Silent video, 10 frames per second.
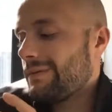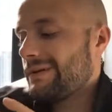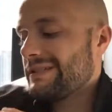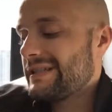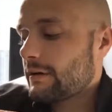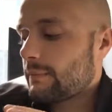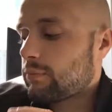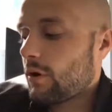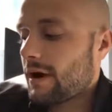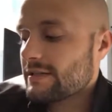Is there a
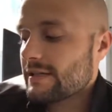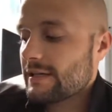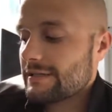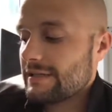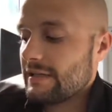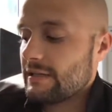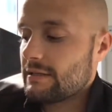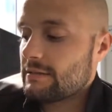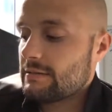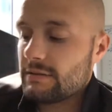process
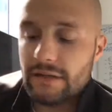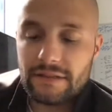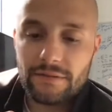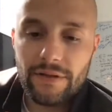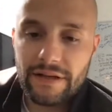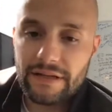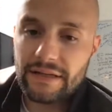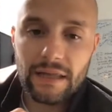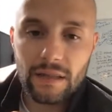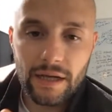in, like, do they need to
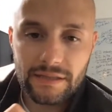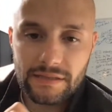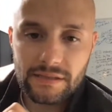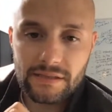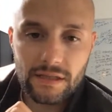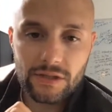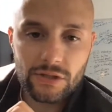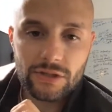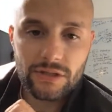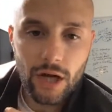get licensed in a
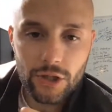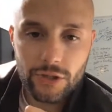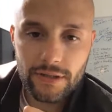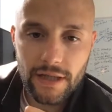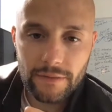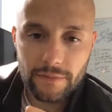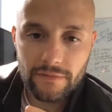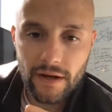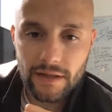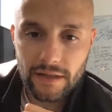certain country that they're
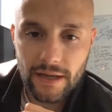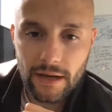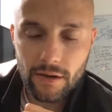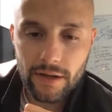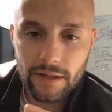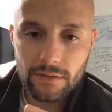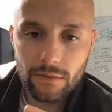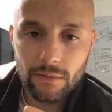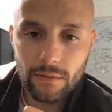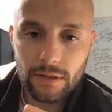providing the care in?
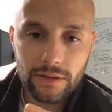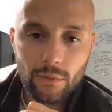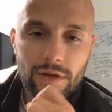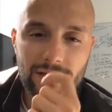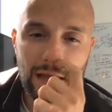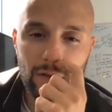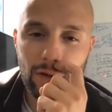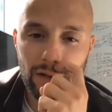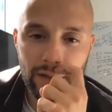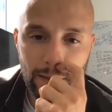Like, what does that look
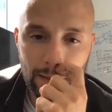like?